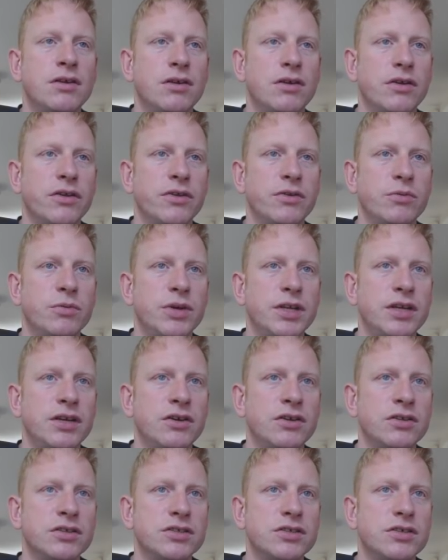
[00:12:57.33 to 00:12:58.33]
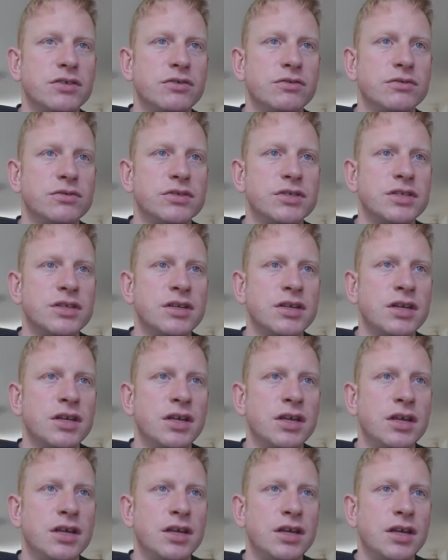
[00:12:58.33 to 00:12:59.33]
on the Wii consoles.
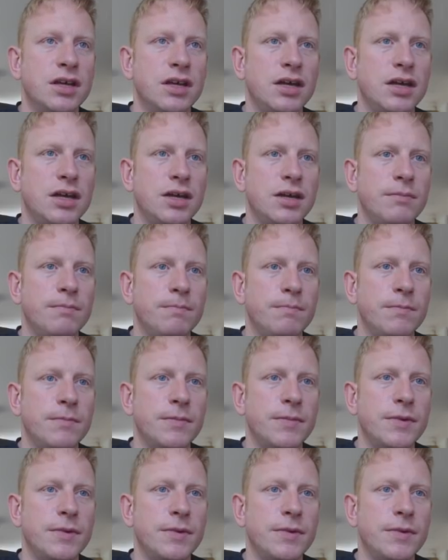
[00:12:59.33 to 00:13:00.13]
And